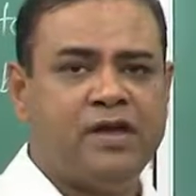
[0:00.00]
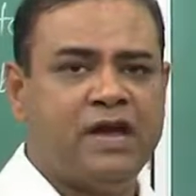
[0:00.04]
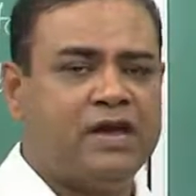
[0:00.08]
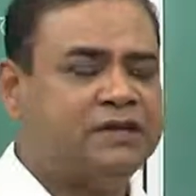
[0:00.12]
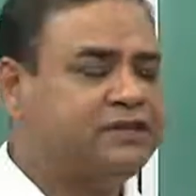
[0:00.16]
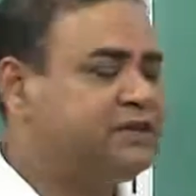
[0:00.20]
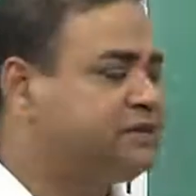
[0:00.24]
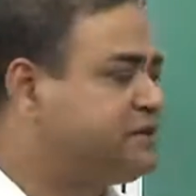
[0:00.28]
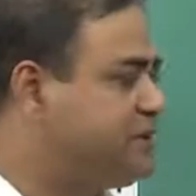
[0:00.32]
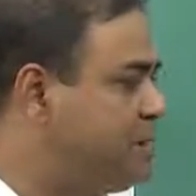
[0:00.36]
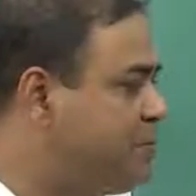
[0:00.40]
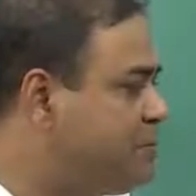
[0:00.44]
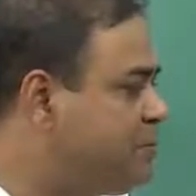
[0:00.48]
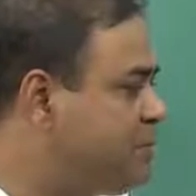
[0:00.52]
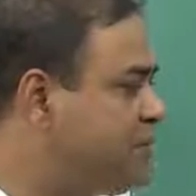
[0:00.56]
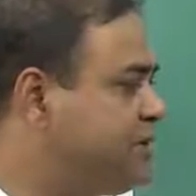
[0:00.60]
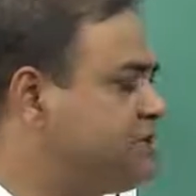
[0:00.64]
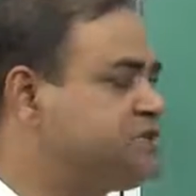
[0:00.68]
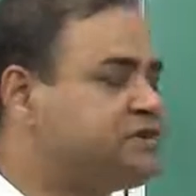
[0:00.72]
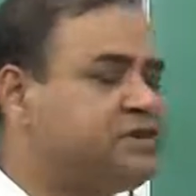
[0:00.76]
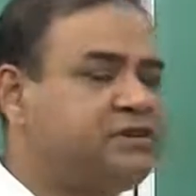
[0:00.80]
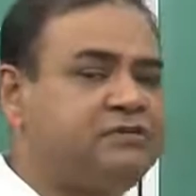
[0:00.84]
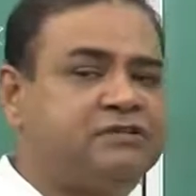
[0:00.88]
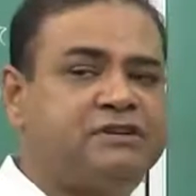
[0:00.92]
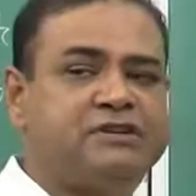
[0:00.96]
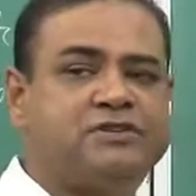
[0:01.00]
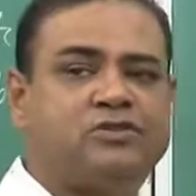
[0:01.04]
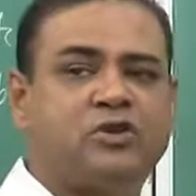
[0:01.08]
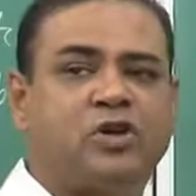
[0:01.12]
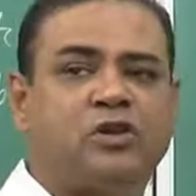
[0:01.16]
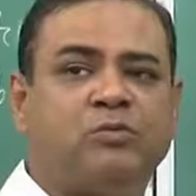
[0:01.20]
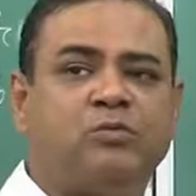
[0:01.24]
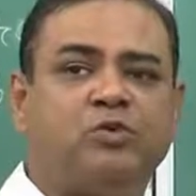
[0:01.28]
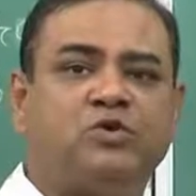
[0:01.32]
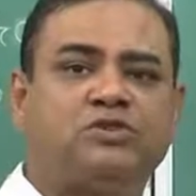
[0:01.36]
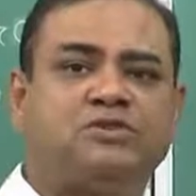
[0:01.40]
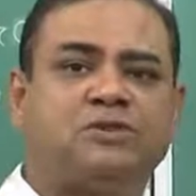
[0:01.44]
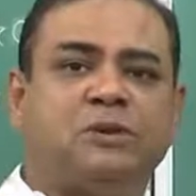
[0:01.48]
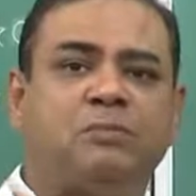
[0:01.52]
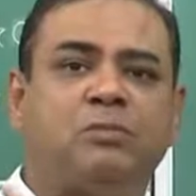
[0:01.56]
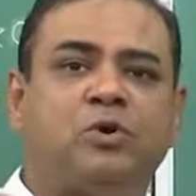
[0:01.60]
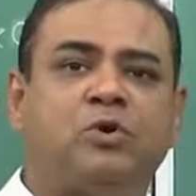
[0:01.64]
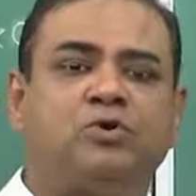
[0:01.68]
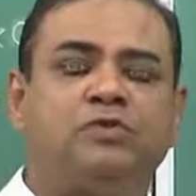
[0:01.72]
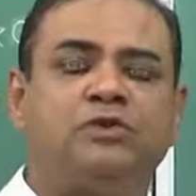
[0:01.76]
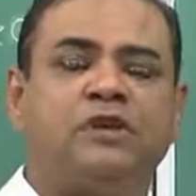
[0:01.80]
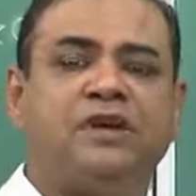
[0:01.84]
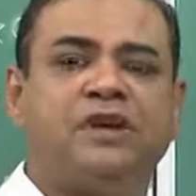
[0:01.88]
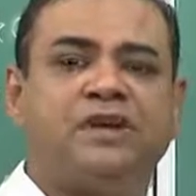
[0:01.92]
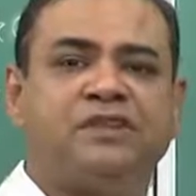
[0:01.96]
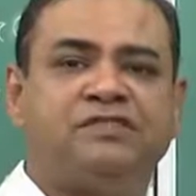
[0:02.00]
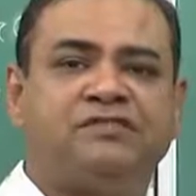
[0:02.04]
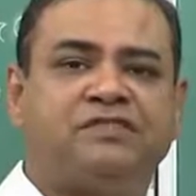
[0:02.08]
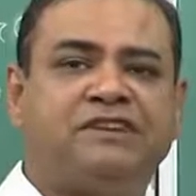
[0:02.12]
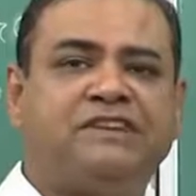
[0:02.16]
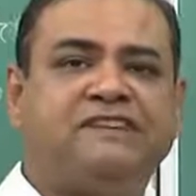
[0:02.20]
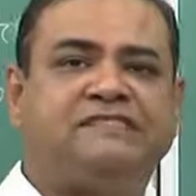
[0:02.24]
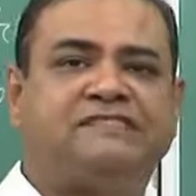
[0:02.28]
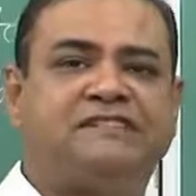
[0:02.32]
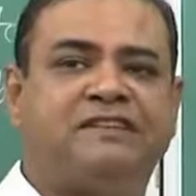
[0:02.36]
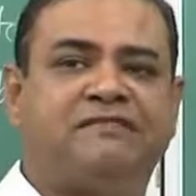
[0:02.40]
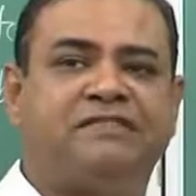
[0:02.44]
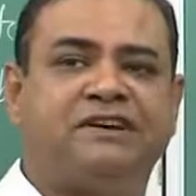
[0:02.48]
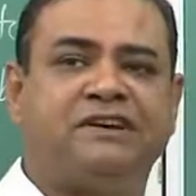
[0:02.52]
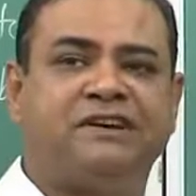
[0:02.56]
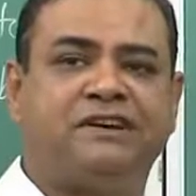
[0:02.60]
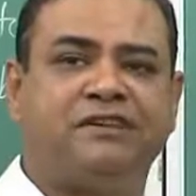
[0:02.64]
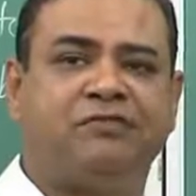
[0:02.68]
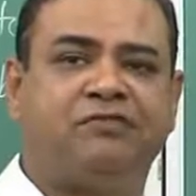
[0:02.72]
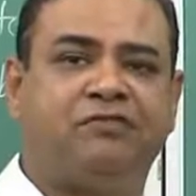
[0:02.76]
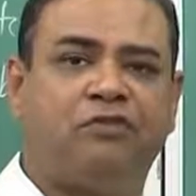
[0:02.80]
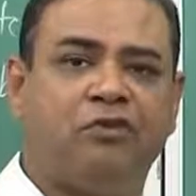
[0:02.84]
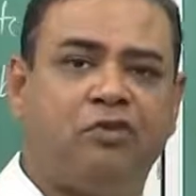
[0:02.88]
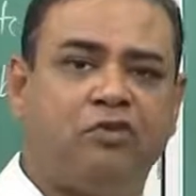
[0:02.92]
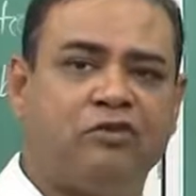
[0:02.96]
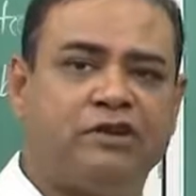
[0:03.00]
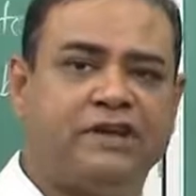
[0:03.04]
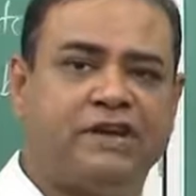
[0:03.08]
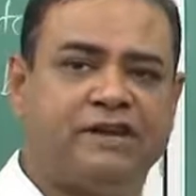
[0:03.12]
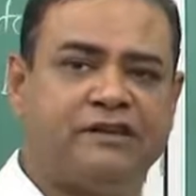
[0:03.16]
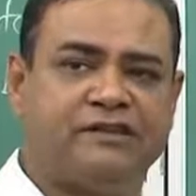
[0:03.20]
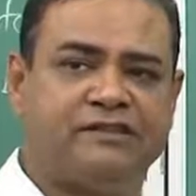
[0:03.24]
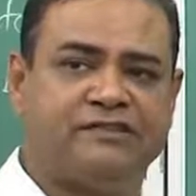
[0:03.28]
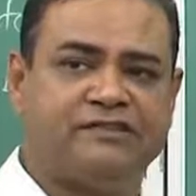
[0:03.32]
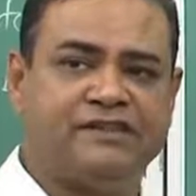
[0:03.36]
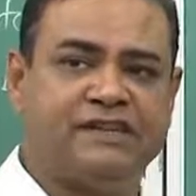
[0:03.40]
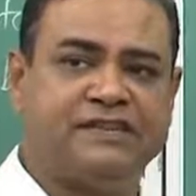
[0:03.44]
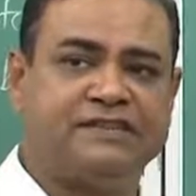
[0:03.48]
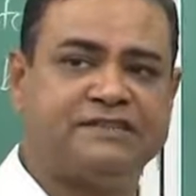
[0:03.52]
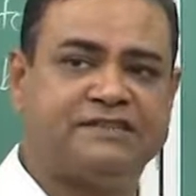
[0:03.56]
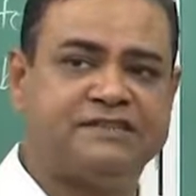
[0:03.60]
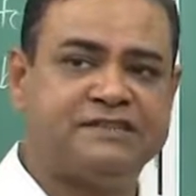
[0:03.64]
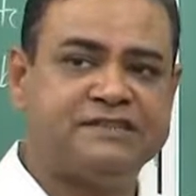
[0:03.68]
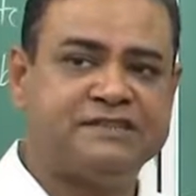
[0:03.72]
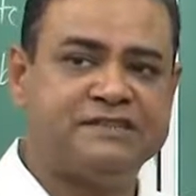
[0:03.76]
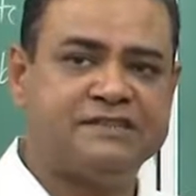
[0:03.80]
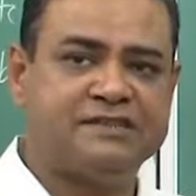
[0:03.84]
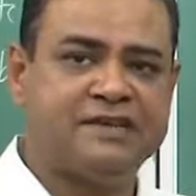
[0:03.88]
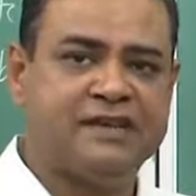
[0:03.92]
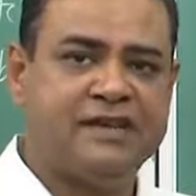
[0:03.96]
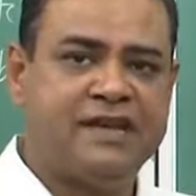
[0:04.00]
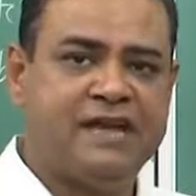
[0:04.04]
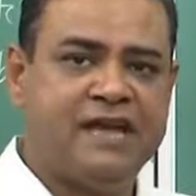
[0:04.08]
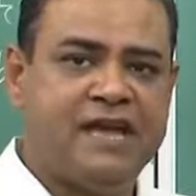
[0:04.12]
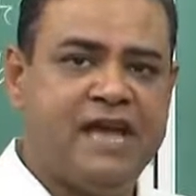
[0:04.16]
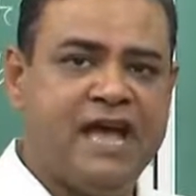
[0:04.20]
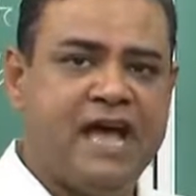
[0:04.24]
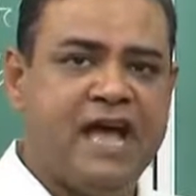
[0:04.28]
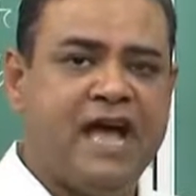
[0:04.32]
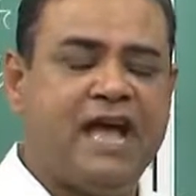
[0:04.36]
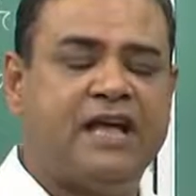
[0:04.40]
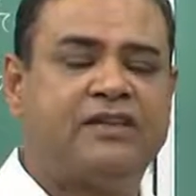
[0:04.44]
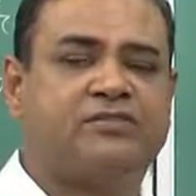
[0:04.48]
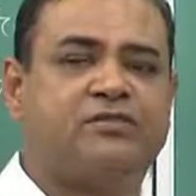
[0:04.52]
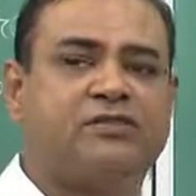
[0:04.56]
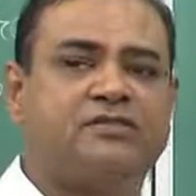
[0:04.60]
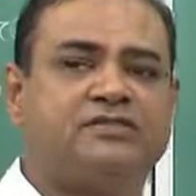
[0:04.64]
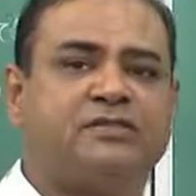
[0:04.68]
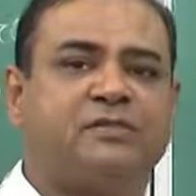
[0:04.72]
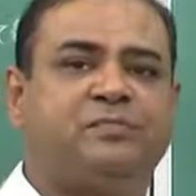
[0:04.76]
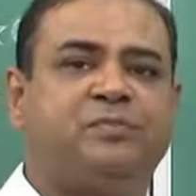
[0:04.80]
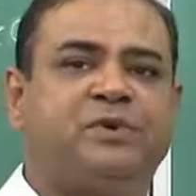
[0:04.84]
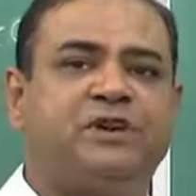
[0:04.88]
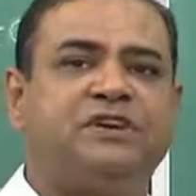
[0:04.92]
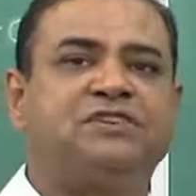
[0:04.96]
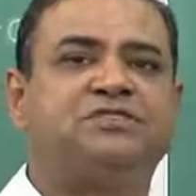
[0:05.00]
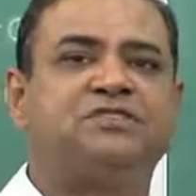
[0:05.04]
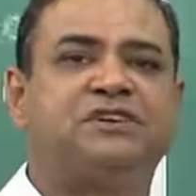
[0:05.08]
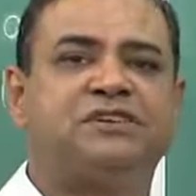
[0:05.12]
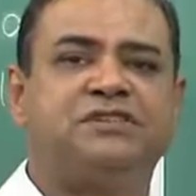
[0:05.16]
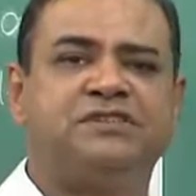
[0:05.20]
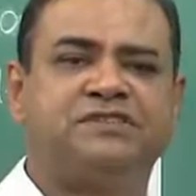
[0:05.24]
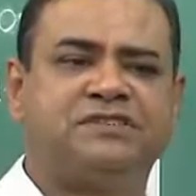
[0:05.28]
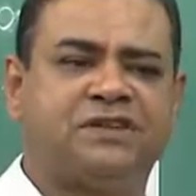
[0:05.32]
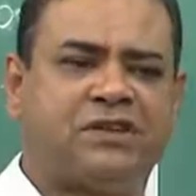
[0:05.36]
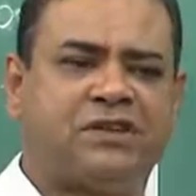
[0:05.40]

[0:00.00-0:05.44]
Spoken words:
and the temperature is almost about 374 degrees Celsius, as well as the pressure is